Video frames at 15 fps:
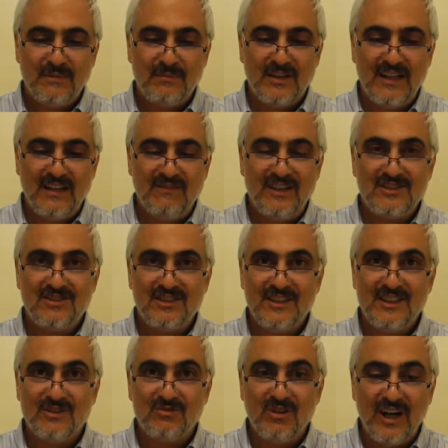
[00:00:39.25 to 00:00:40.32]
But eventually
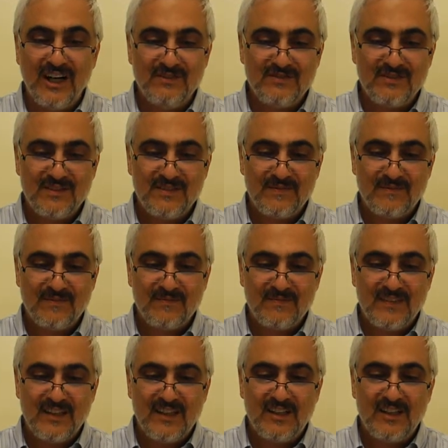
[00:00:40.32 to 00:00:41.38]
he arrived,
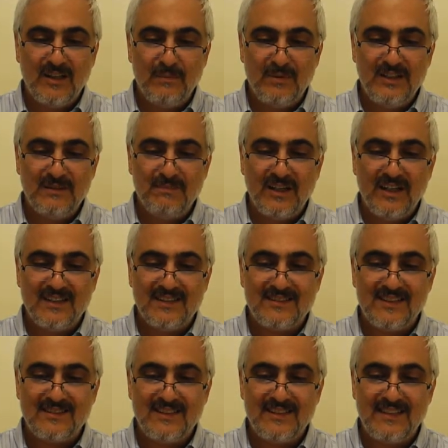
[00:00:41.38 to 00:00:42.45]
accompanied by an
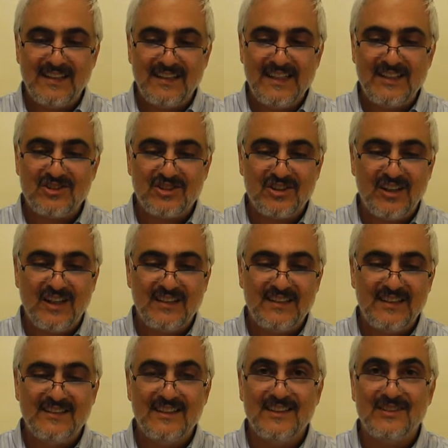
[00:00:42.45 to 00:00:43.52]
assistant at each side.
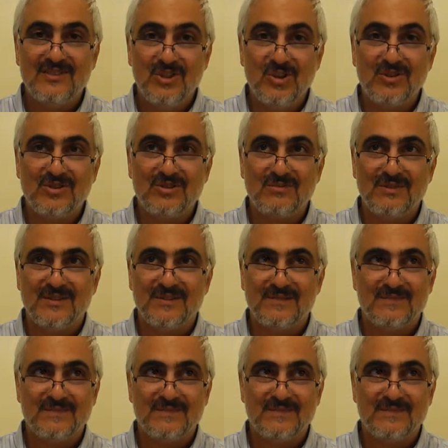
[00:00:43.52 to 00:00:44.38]
He didn't notice me.